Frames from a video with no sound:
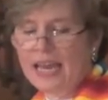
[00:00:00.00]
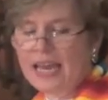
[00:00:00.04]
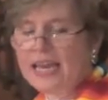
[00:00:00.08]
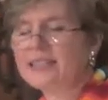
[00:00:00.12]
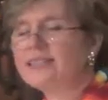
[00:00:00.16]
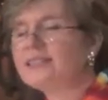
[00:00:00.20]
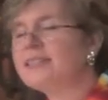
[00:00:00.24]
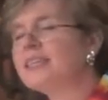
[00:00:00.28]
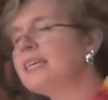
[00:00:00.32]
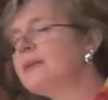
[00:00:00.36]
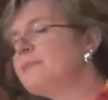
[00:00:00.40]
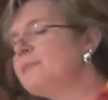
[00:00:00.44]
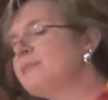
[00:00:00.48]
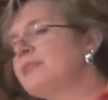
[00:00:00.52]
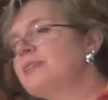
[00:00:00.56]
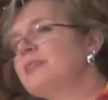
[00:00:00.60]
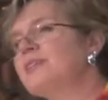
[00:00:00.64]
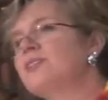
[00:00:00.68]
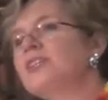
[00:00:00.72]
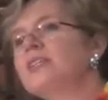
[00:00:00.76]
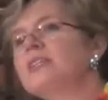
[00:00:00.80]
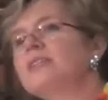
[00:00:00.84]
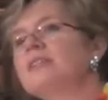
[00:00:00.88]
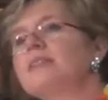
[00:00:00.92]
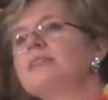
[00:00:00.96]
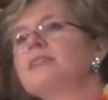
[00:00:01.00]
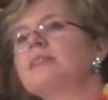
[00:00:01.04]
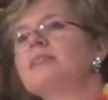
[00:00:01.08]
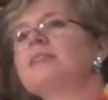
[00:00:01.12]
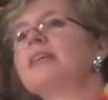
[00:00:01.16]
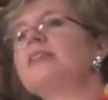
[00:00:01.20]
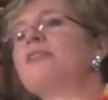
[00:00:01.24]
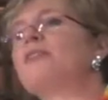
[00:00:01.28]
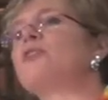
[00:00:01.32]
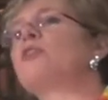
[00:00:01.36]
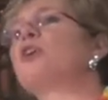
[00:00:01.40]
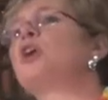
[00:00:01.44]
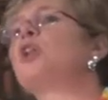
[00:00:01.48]
It seems that Jesus is
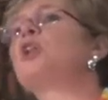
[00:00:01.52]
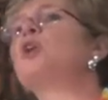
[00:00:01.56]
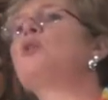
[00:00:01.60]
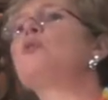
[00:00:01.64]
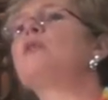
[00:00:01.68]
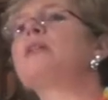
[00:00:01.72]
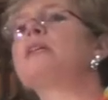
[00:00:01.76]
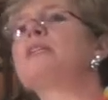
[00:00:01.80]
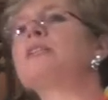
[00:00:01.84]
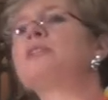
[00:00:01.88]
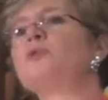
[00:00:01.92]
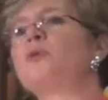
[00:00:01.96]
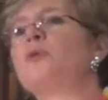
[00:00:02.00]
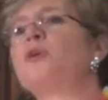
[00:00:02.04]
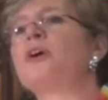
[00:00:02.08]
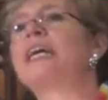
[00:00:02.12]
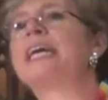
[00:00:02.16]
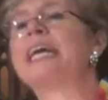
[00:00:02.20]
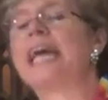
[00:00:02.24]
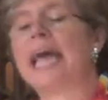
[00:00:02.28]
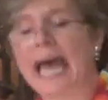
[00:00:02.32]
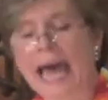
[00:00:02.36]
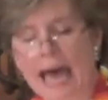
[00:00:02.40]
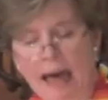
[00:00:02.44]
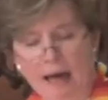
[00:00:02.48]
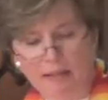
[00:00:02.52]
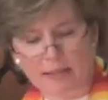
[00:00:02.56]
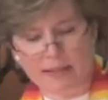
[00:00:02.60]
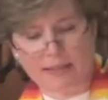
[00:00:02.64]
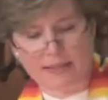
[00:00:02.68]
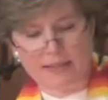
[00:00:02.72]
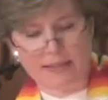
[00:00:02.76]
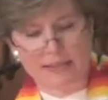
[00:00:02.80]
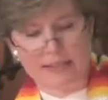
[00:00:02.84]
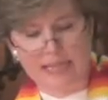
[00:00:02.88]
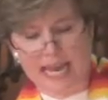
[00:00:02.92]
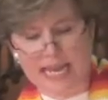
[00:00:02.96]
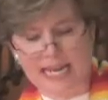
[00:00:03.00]
either clueless or
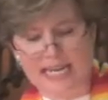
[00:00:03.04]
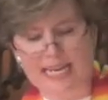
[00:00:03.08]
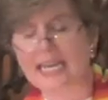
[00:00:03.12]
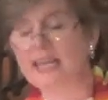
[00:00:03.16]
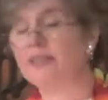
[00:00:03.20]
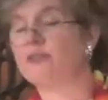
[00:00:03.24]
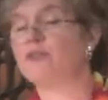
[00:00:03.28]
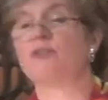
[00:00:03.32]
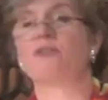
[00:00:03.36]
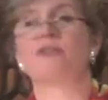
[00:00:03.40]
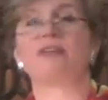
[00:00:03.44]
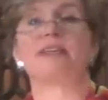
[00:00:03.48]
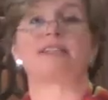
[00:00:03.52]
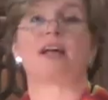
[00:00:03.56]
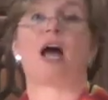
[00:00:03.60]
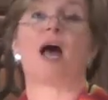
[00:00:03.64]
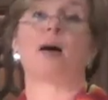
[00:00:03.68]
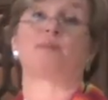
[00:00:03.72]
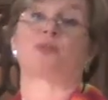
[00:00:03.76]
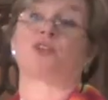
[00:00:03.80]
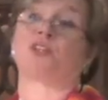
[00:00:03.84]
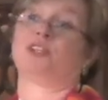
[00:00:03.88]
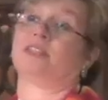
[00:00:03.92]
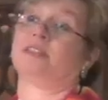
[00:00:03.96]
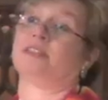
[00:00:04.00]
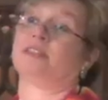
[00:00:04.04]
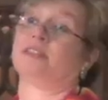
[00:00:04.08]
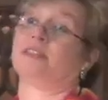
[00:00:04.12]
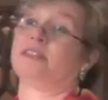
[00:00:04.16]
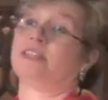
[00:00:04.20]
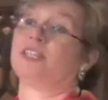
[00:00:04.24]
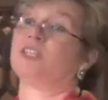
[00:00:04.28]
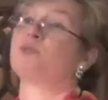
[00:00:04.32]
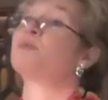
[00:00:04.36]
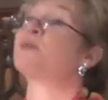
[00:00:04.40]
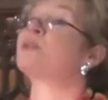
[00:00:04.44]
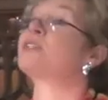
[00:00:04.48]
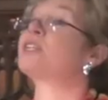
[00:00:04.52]
callous, and neither of these options
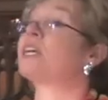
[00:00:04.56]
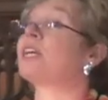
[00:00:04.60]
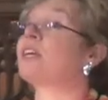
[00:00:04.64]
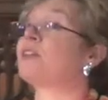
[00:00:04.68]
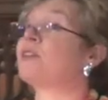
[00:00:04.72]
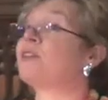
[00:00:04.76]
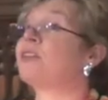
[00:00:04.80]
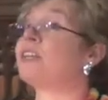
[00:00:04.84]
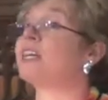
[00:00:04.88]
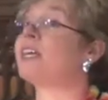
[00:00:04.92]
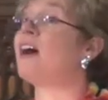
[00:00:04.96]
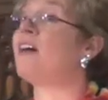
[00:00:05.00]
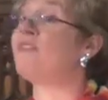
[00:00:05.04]
is particularly